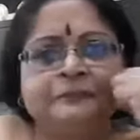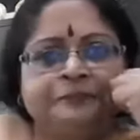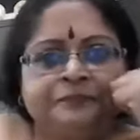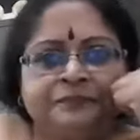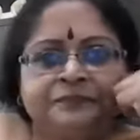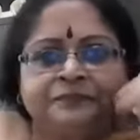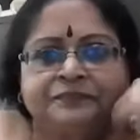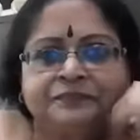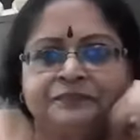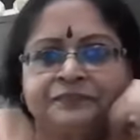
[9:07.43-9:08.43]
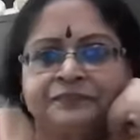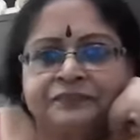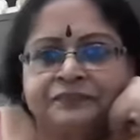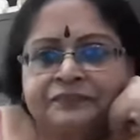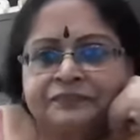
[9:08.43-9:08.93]

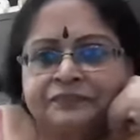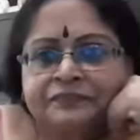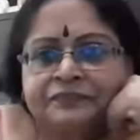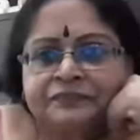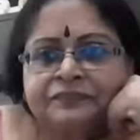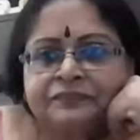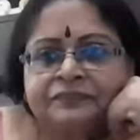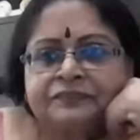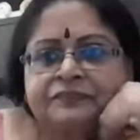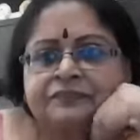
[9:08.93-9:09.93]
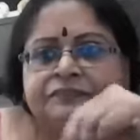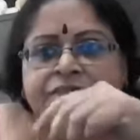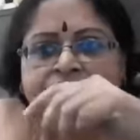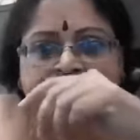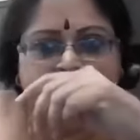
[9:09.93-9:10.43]

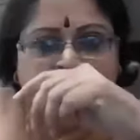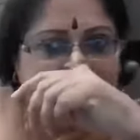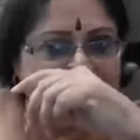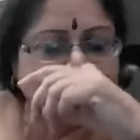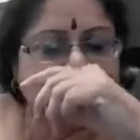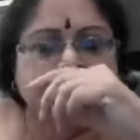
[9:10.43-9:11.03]
Nothing is said.